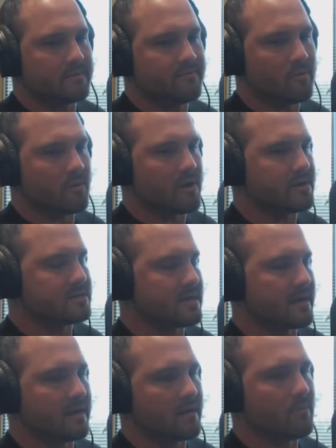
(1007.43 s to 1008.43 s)
former
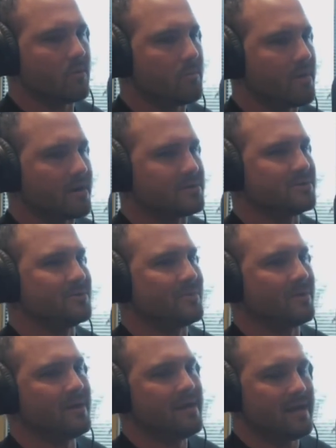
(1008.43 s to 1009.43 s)
82nd Airborne
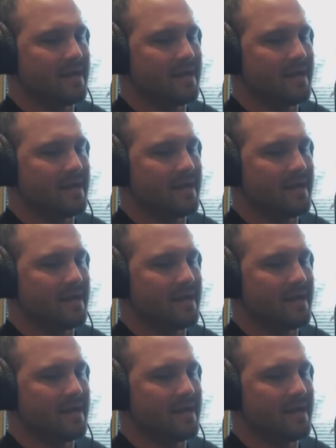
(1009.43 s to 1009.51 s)
paratrooper,